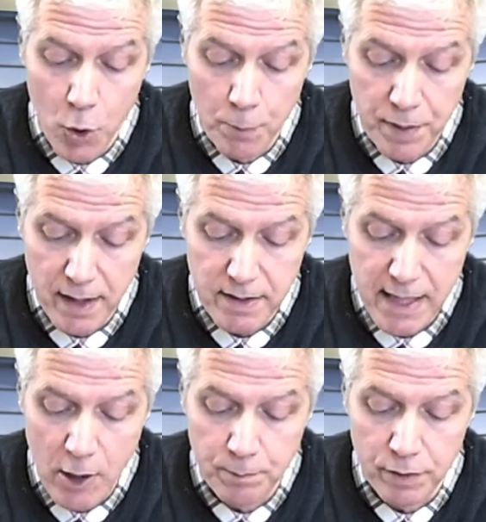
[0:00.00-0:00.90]
OPEC's
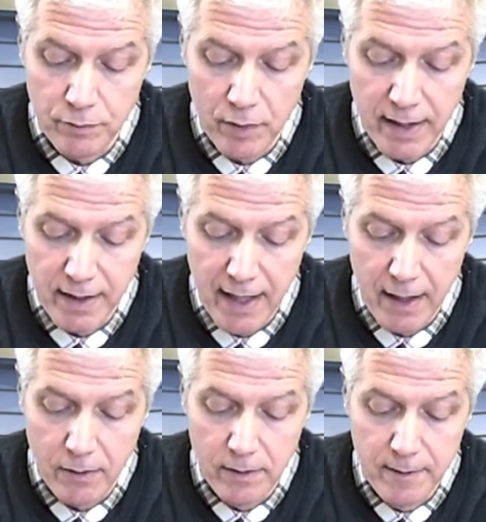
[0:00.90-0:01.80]
output right
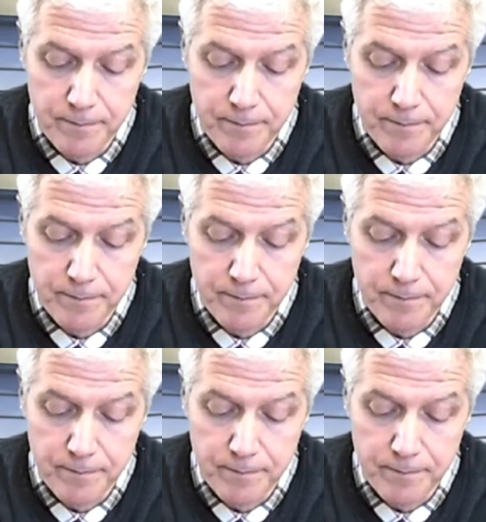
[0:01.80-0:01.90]
now,